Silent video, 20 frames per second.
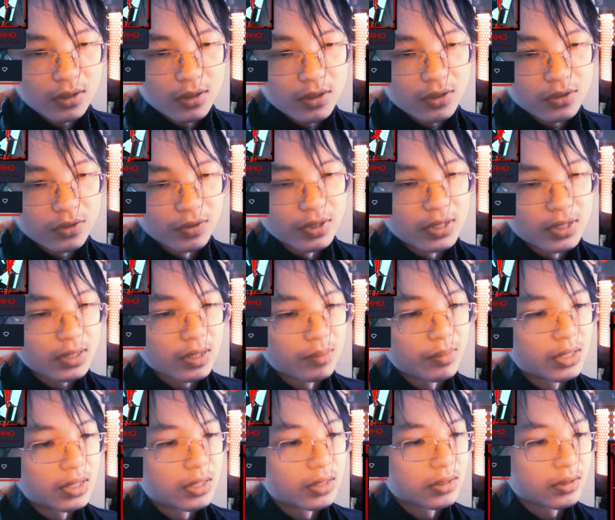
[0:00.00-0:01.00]
So this can
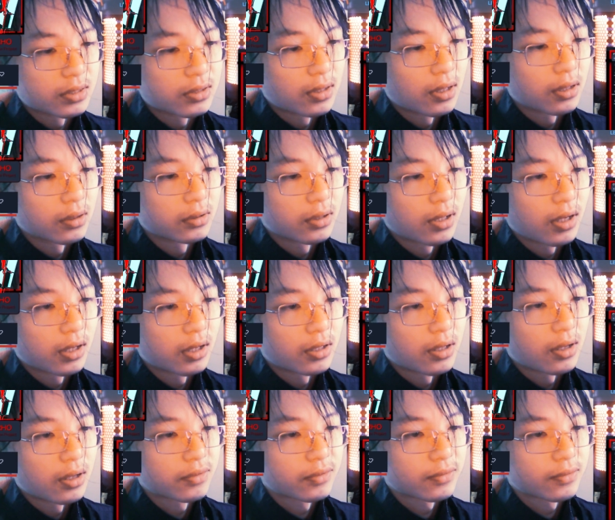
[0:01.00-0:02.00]
be easily toggled on and
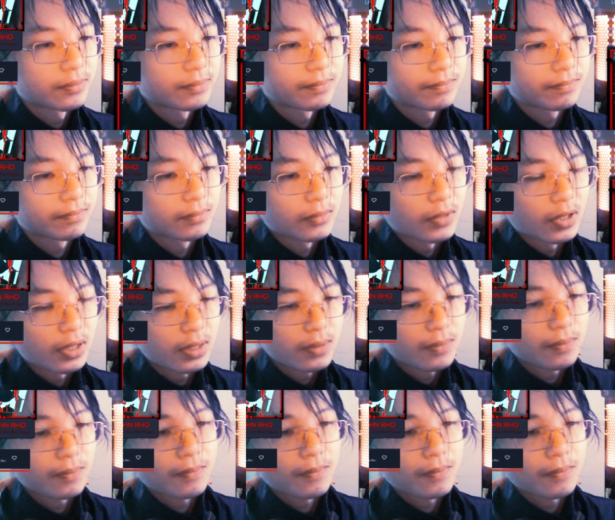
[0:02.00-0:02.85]
off. Okay.